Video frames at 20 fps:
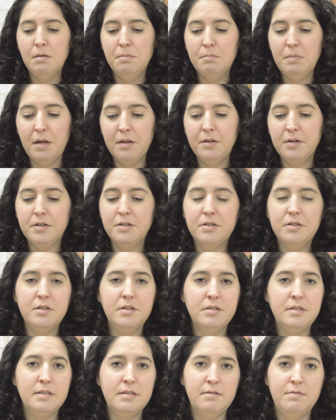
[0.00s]

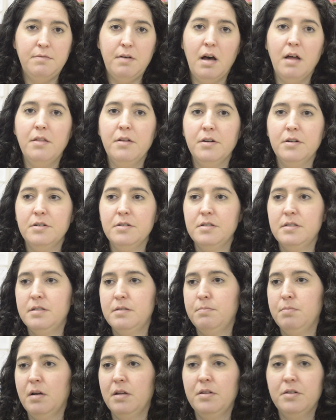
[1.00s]
mothers,
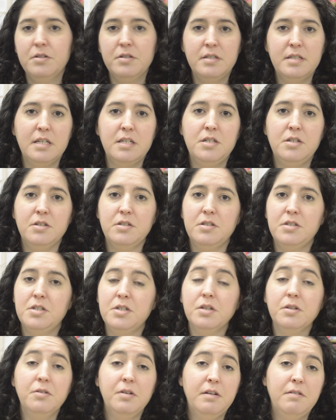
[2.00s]
fathers, brothers, sisters,
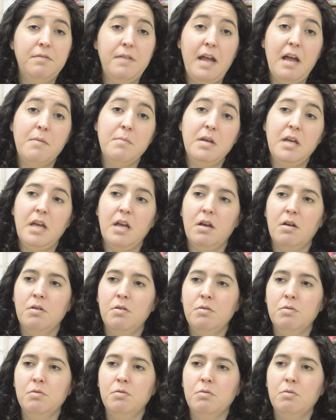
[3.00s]
children, family
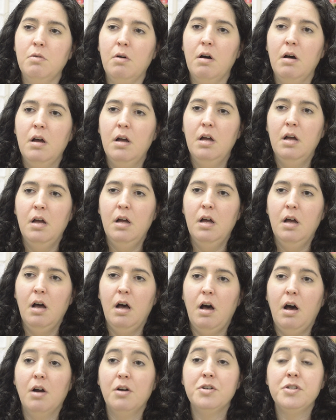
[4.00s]
who
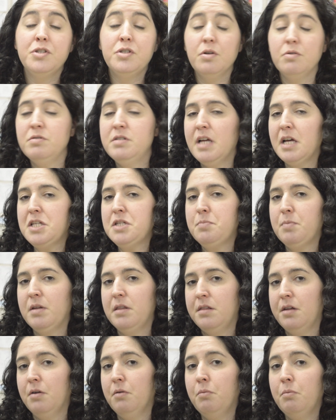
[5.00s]
are so
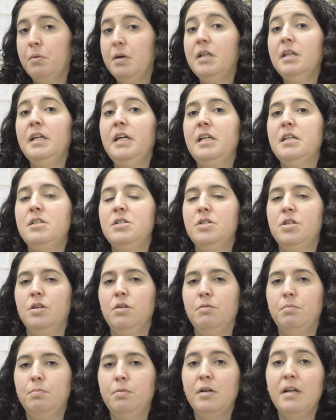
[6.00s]
desperate they're willing
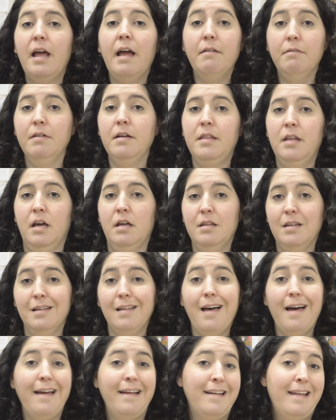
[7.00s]
to put everything on the
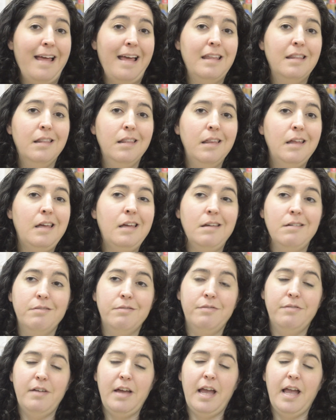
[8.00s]
line and
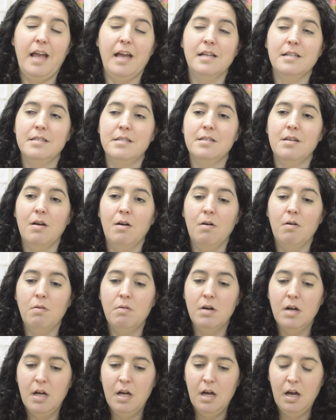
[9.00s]
leave. And so